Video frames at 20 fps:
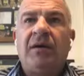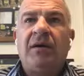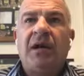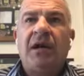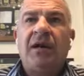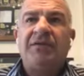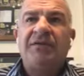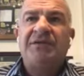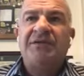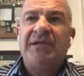
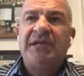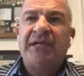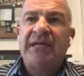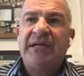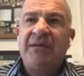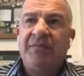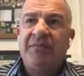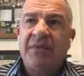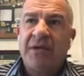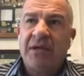obviously,
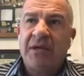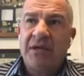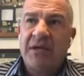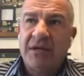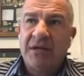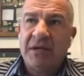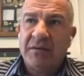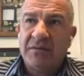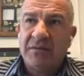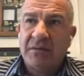he
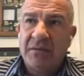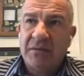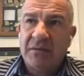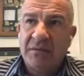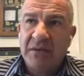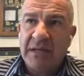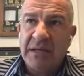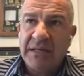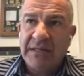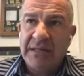uh,
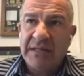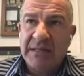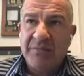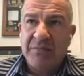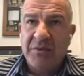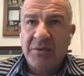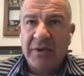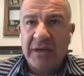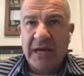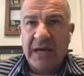he
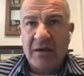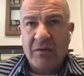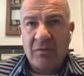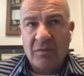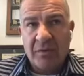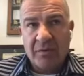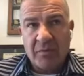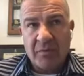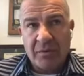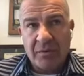did put out
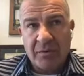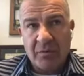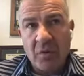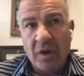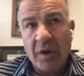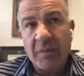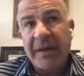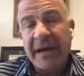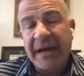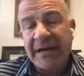were, were
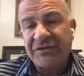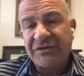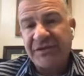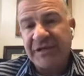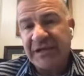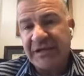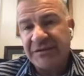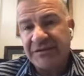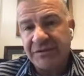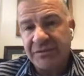one page
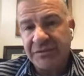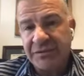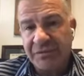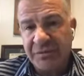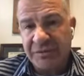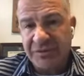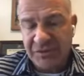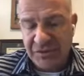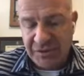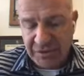teasers,
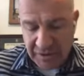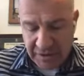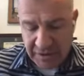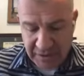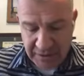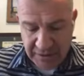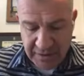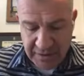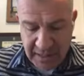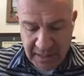which
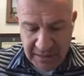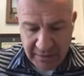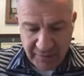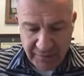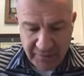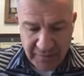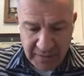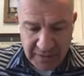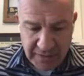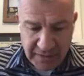uh, kind of
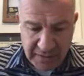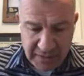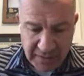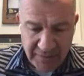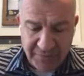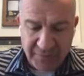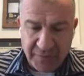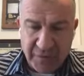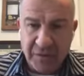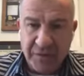
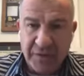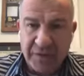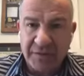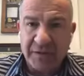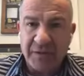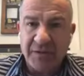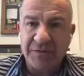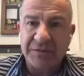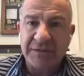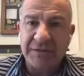he floated
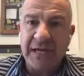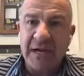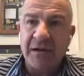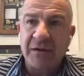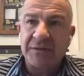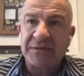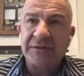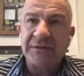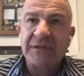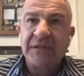those
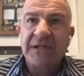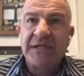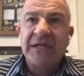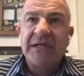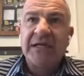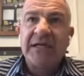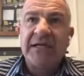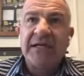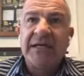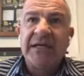out
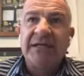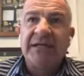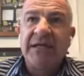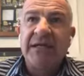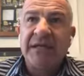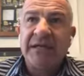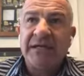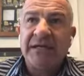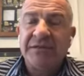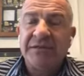in
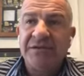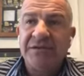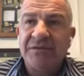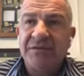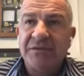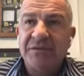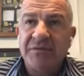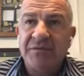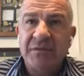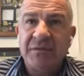
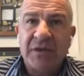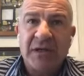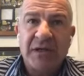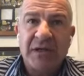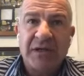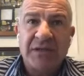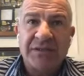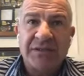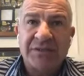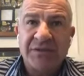into
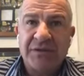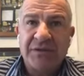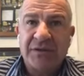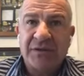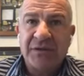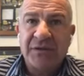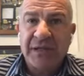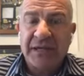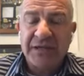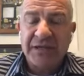uh,
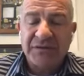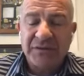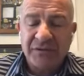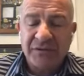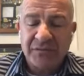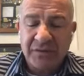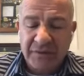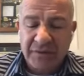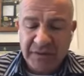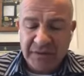
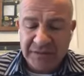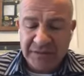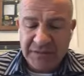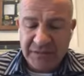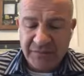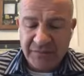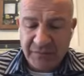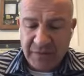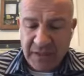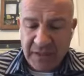circulation with his
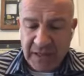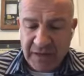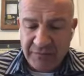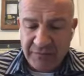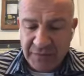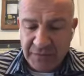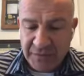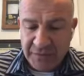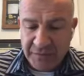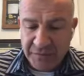different
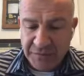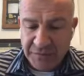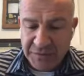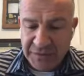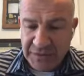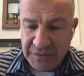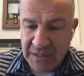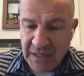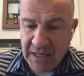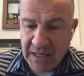
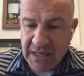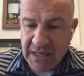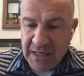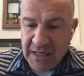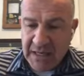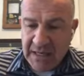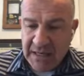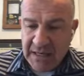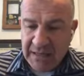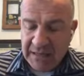avenues,
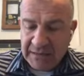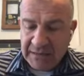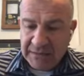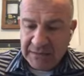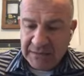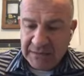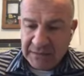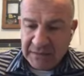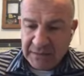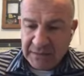
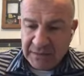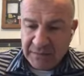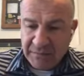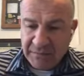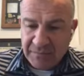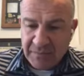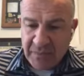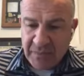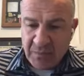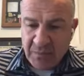and
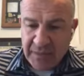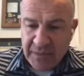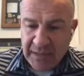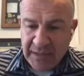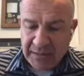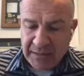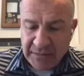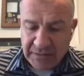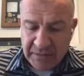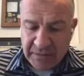um, we
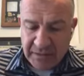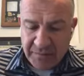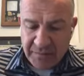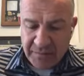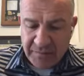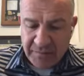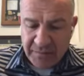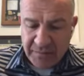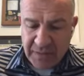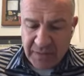ended up
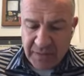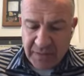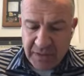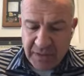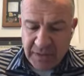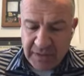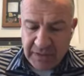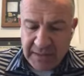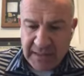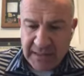
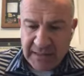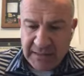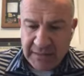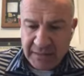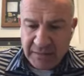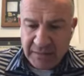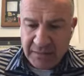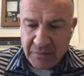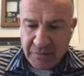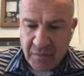uh,
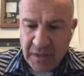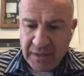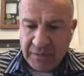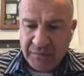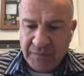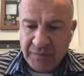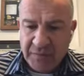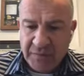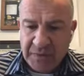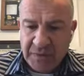getting quite a
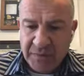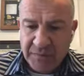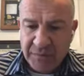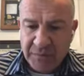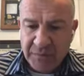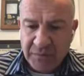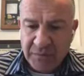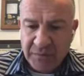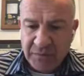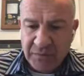few
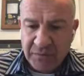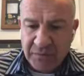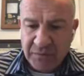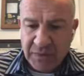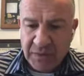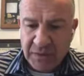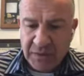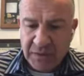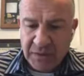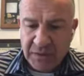people
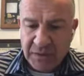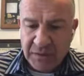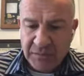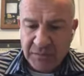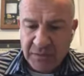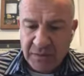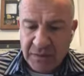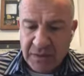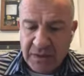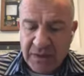uh,
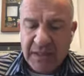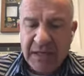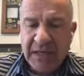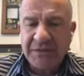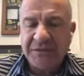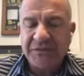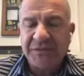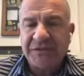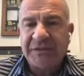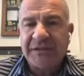
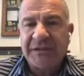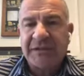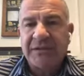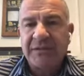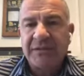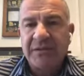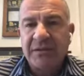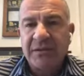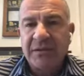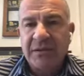interested.
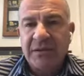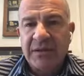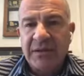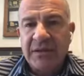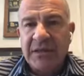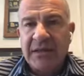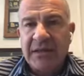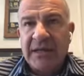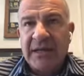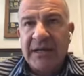
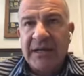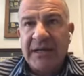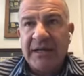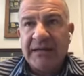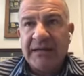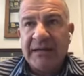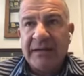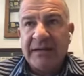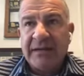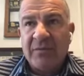
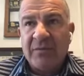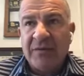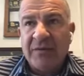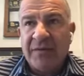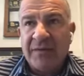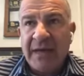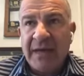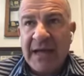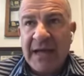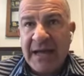And then with
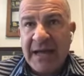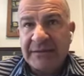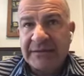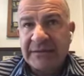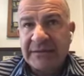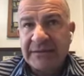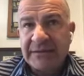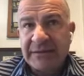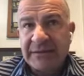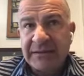
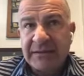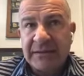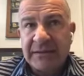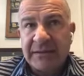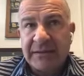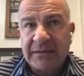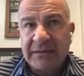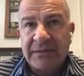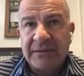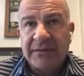that,
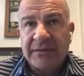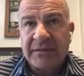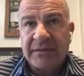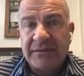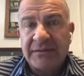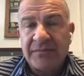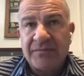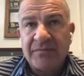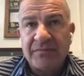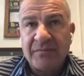
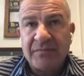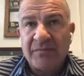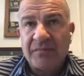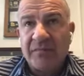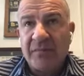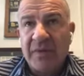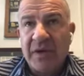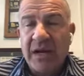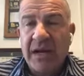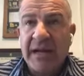uh,
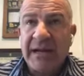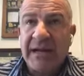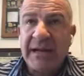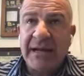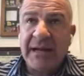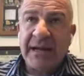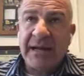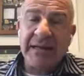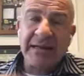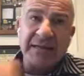I
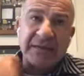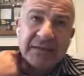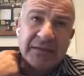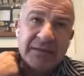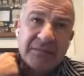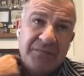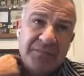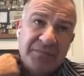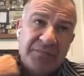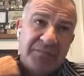had uh,
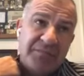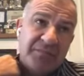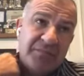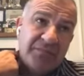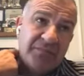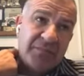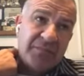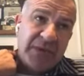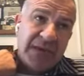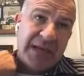
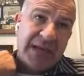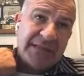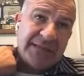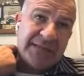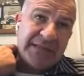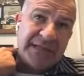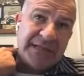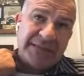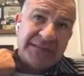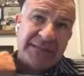at
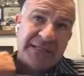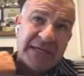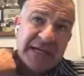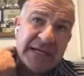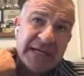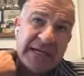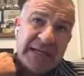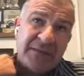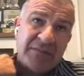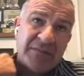that
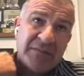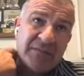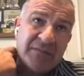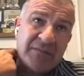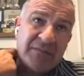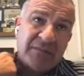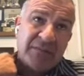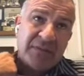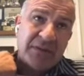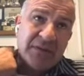
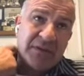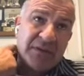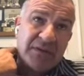time,